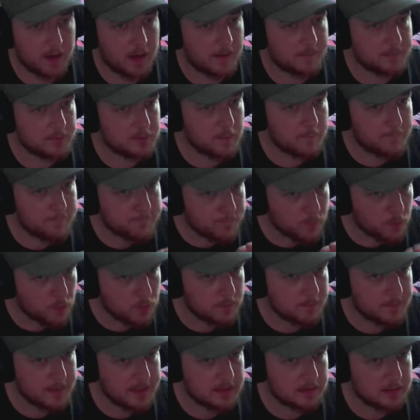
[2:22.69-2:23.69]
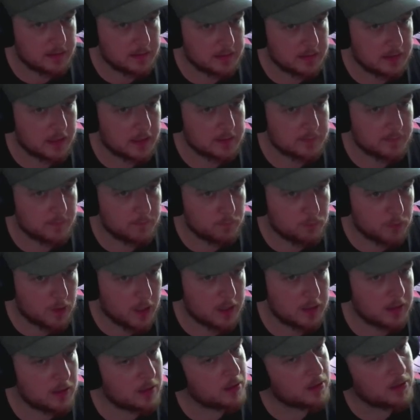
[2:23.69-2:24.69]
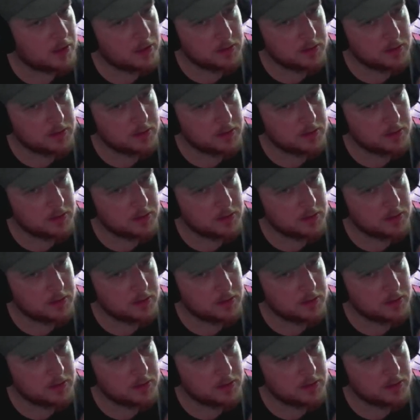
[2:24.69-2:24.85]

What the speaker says: up to 4 meters. It goes from 1,